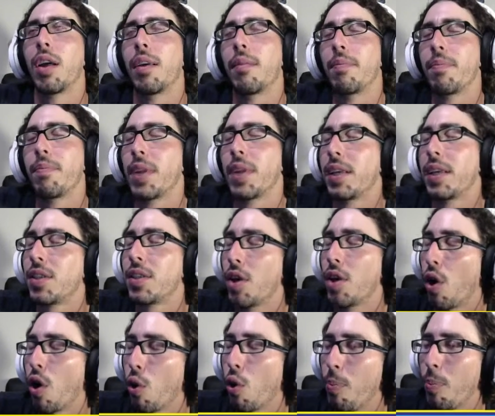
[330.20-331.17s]
it's an
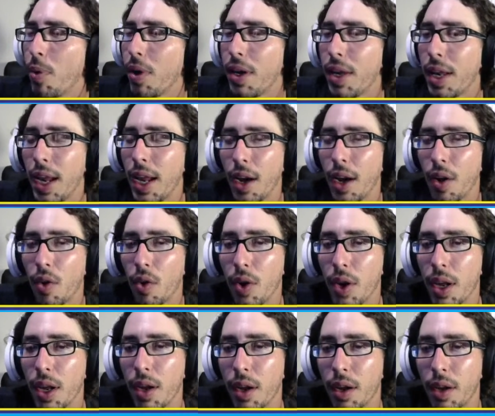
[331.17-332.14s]
open
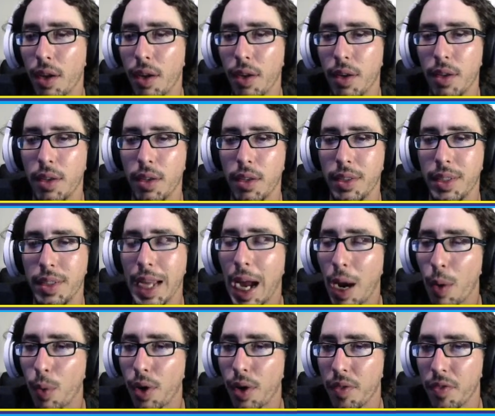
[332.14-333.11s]
area
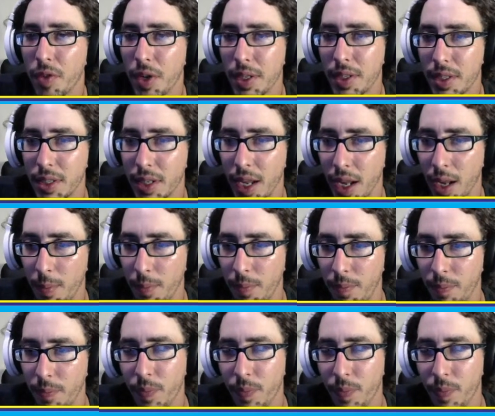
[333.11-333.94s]
tower defense game.